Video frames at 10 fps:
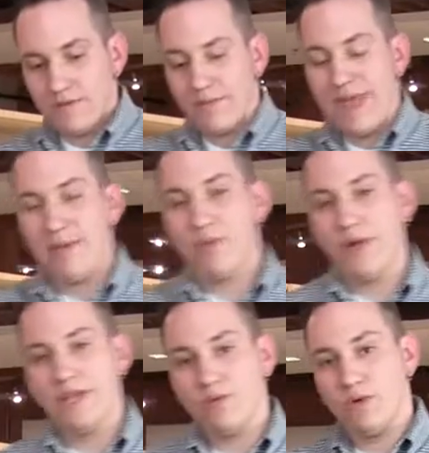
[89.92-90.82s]
From that
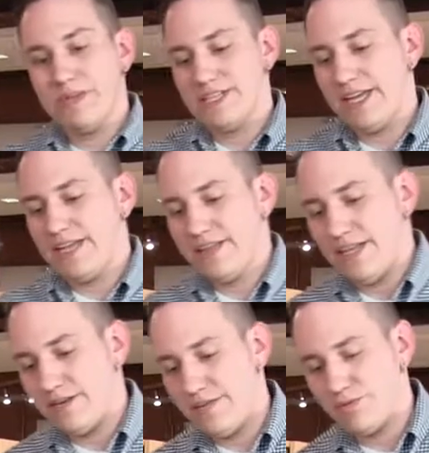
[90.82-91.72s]
point, you will be taking
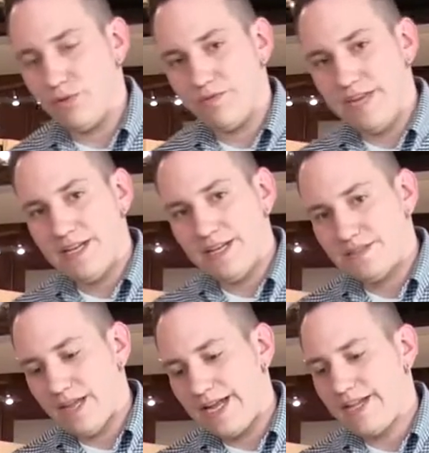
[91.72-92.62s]
the individual
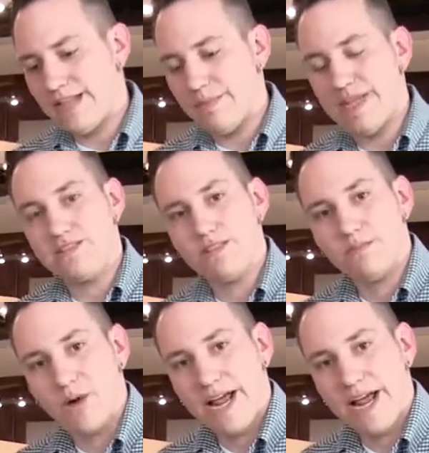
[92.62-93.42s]
feet, sliding them into the